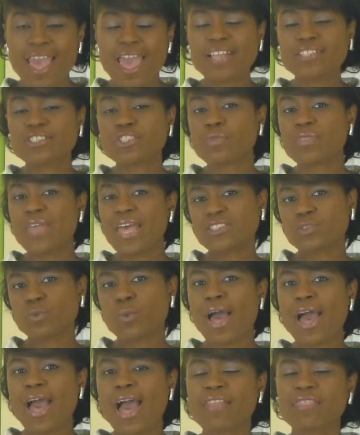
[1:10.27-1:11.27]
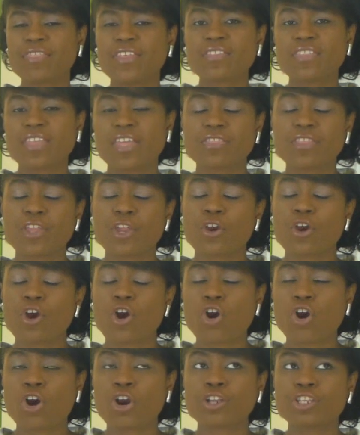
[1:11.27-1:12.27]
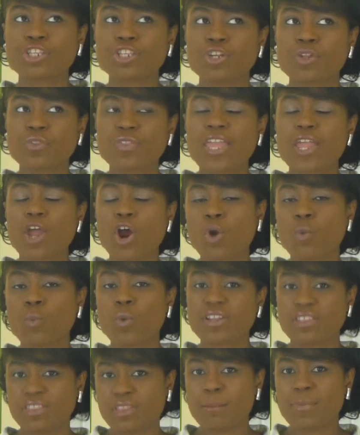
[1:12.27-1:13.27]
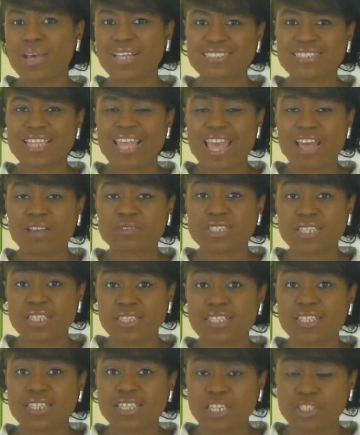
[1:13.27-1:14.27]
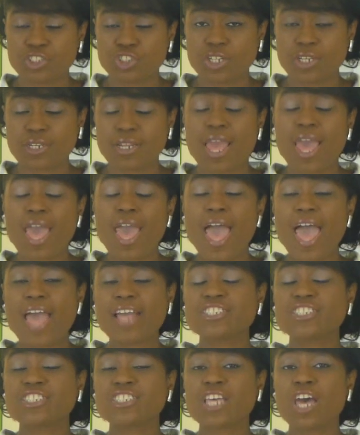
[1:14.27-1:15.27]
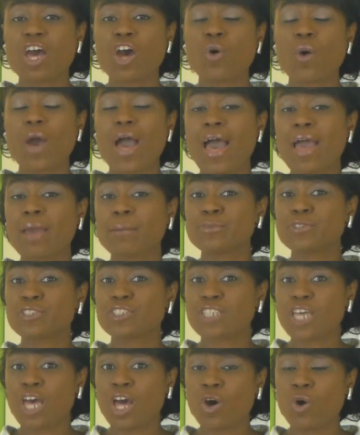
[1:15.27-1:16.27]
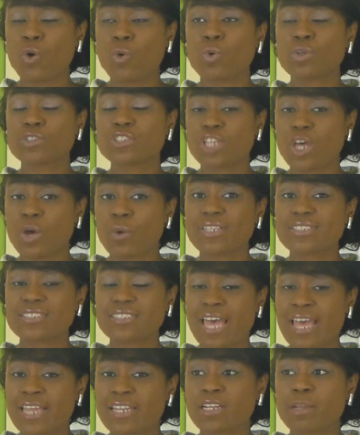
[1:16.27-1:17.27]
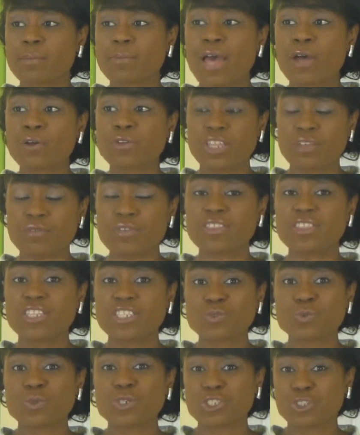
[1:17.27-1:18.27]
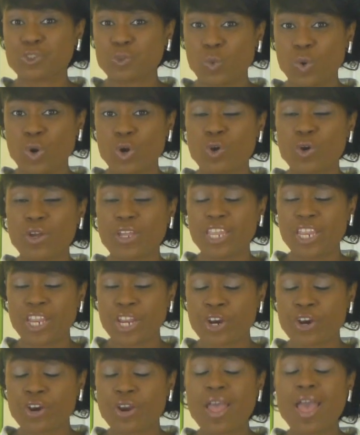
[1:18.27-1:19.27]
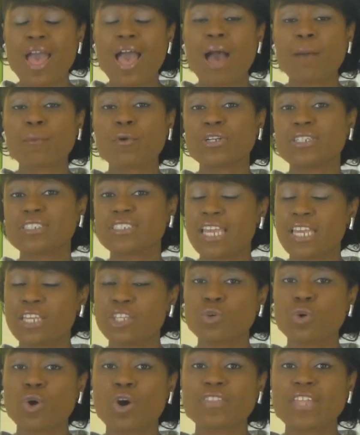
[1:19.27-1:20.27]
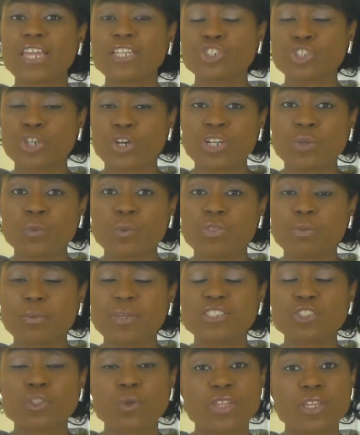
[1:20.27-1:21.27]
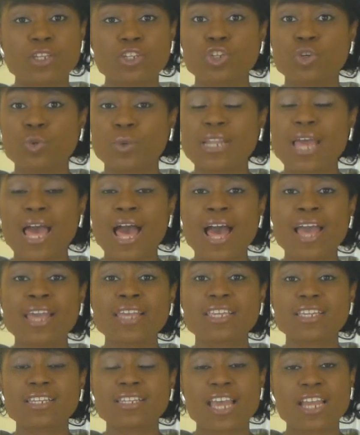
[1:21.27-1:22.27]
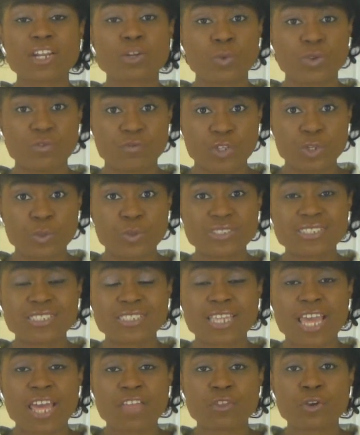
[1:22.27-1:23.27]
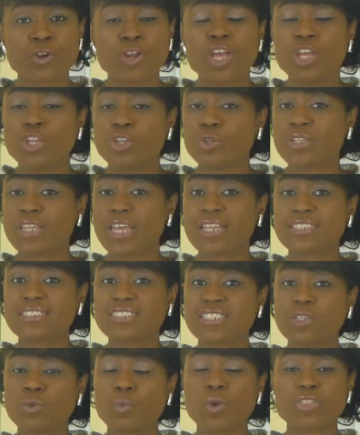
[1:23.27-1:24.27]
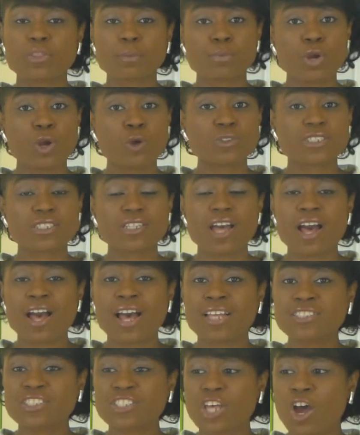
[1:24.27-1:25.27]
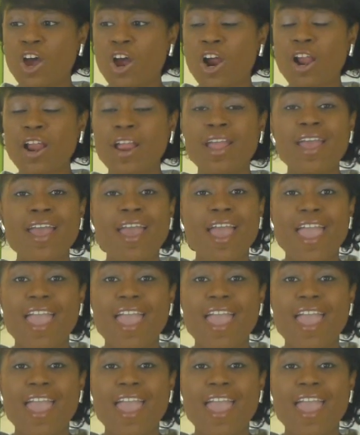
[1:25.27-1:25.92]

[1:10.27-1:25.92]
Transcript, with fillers: And so that's why I think that there are, you know, they are one of the must-haves in the kitchen. And so I'm so, so excited about giving this one a twirl here. I'm going to take you on that journey with me so that you and I can kind of review it together. You can kind of see what the pros and cons are.